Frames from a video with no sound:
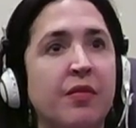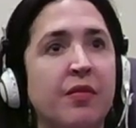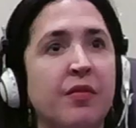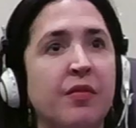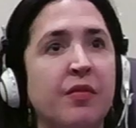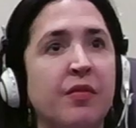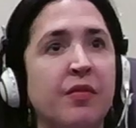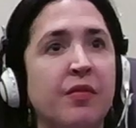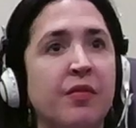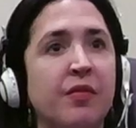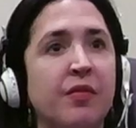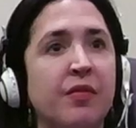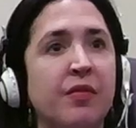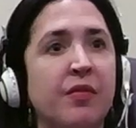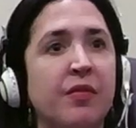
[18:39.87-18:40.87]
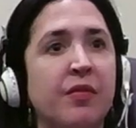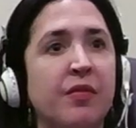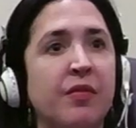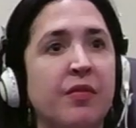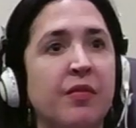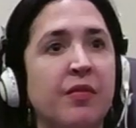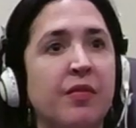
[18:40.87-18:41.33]

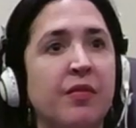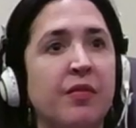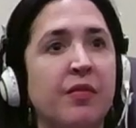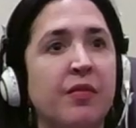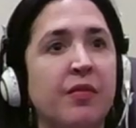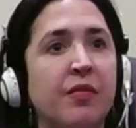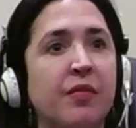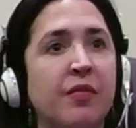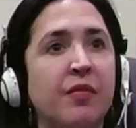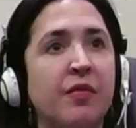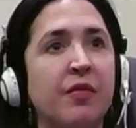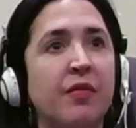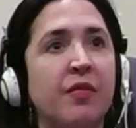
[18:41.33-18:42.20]
No words are spoken by the person on screen.